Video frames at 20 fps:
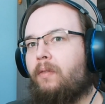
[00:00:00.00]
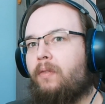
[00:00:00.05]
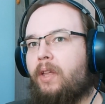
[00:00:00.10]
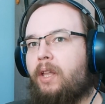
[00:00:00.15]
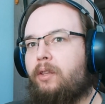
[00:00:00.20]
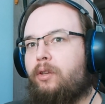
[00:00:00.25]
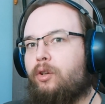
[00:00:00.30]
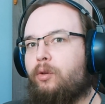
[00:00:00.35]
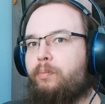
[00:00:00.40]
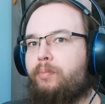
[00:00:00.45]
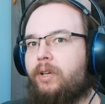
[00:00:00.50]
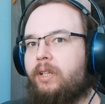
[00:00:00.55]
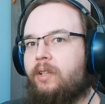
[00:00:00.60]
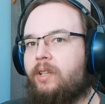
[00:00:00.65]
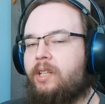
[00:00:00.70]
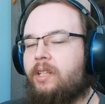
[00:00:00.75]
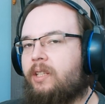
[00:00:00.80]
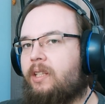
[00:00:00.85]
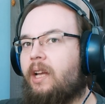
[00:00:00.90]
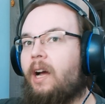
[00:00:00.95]
then your
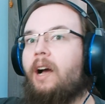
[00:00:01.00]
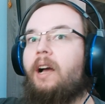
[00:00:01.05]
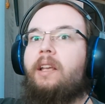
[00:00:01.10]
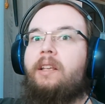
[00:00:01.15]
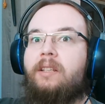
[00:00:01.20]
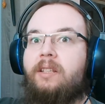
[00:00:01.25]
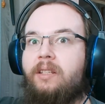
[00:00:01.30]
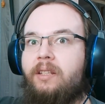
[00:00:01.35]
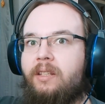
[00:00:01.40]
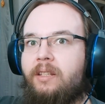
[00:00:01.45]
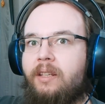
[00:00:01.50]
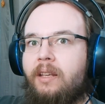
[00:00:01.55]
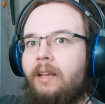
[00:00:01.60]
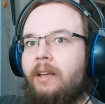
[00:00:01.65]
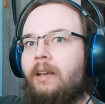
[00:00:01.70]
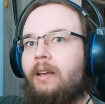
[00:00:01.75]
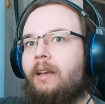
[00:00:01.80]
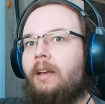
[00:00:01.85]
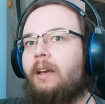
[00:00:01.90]
princess dies.